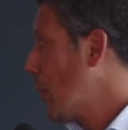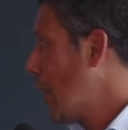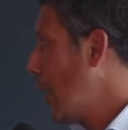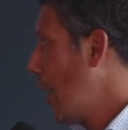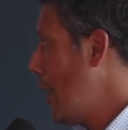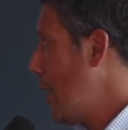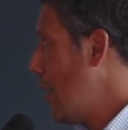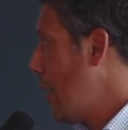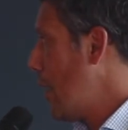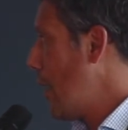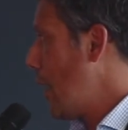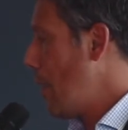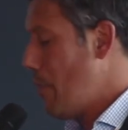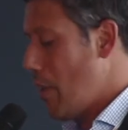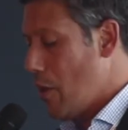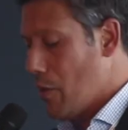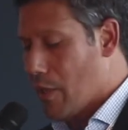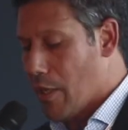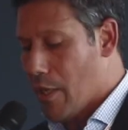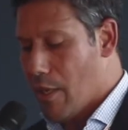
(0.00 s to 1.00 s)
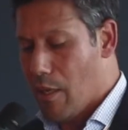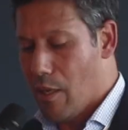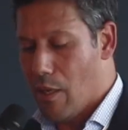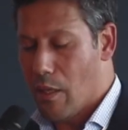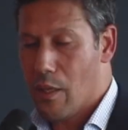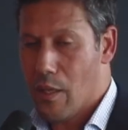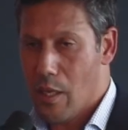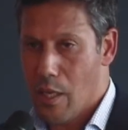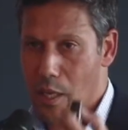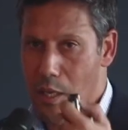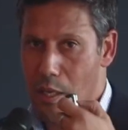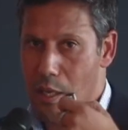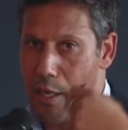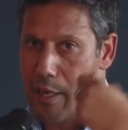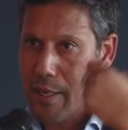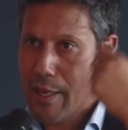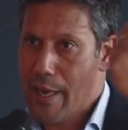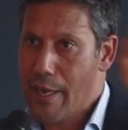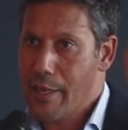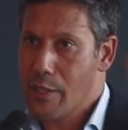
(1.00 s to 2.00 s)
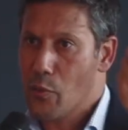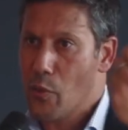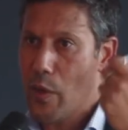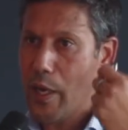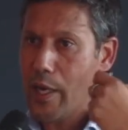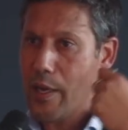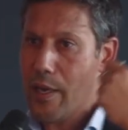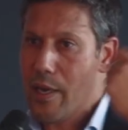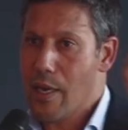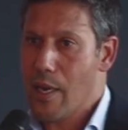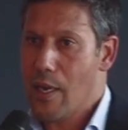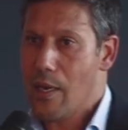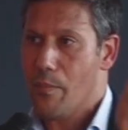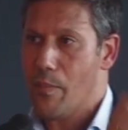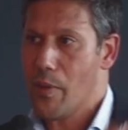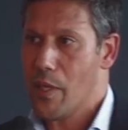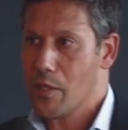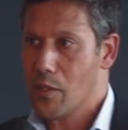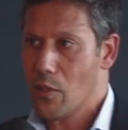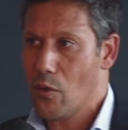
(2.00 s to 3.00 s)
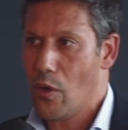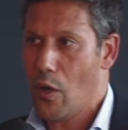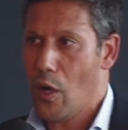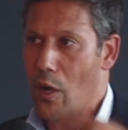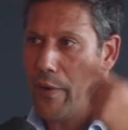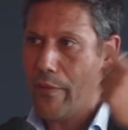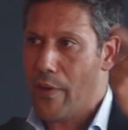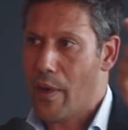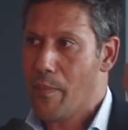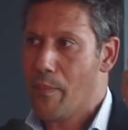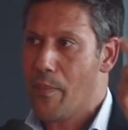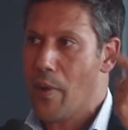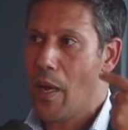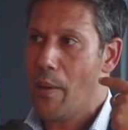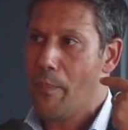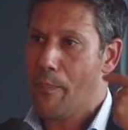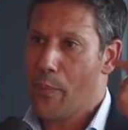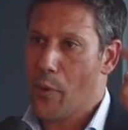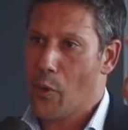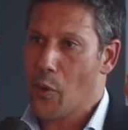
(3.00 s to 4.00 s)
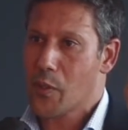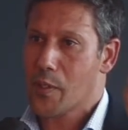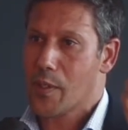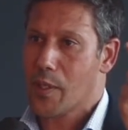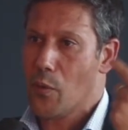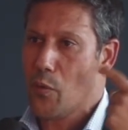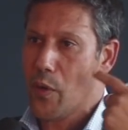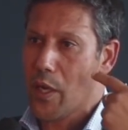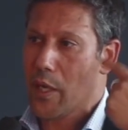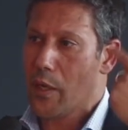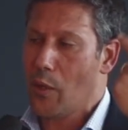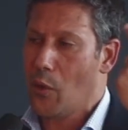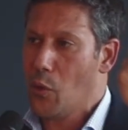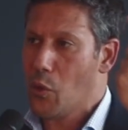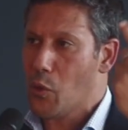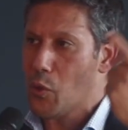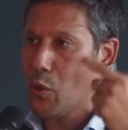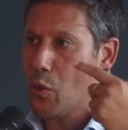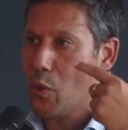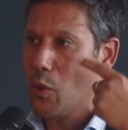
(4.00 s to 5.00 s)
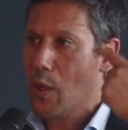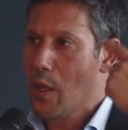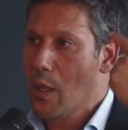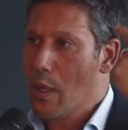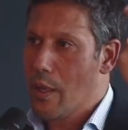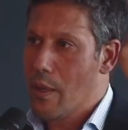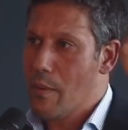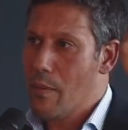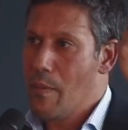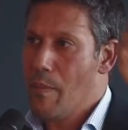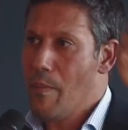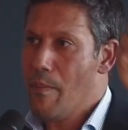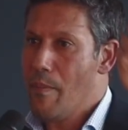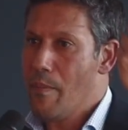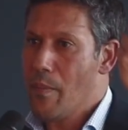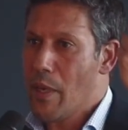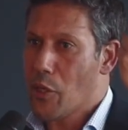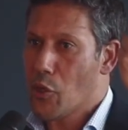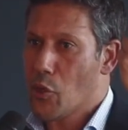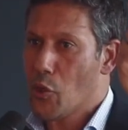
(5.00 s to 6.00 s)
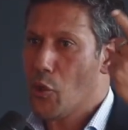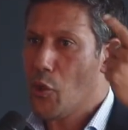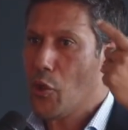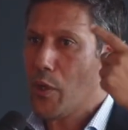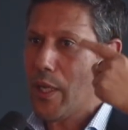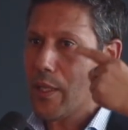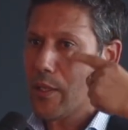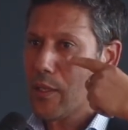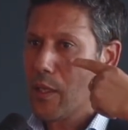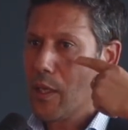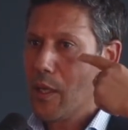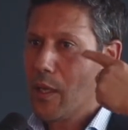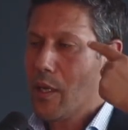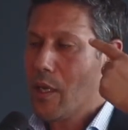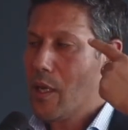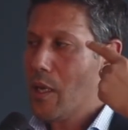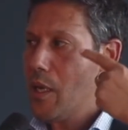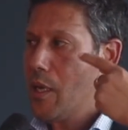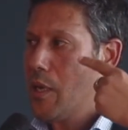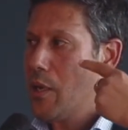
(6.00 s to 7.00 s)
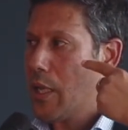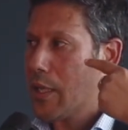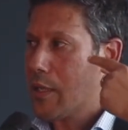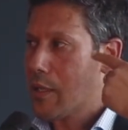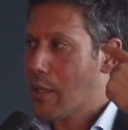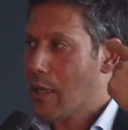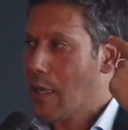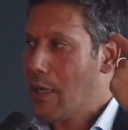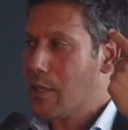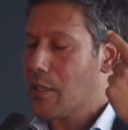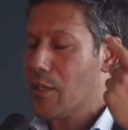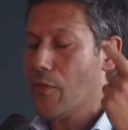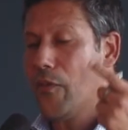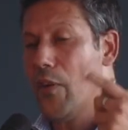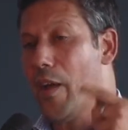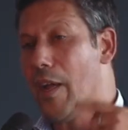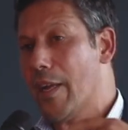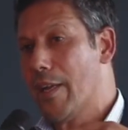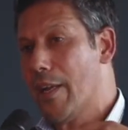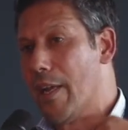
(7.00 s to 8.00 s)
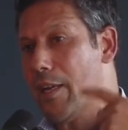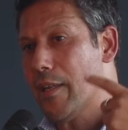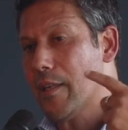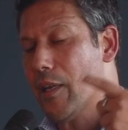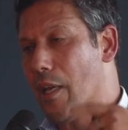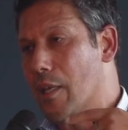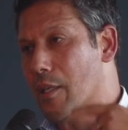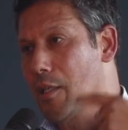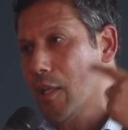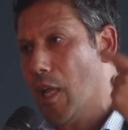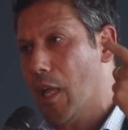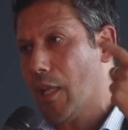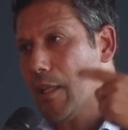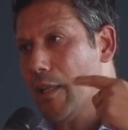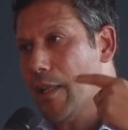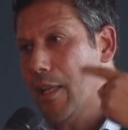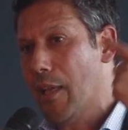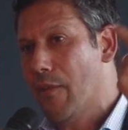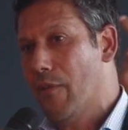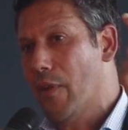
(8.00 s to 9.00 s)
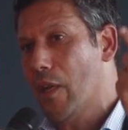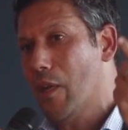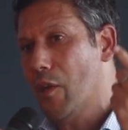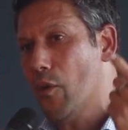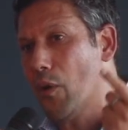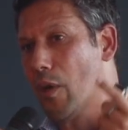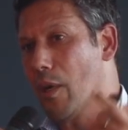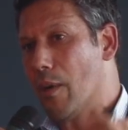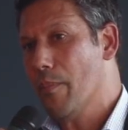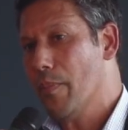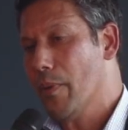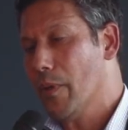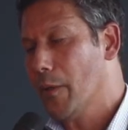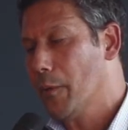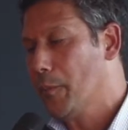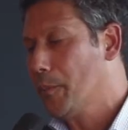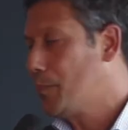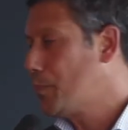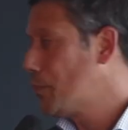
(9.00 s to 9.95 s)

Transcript: And then about the gateway DLP. So every proxy, we can also make sure that that classified data is not leaving your company.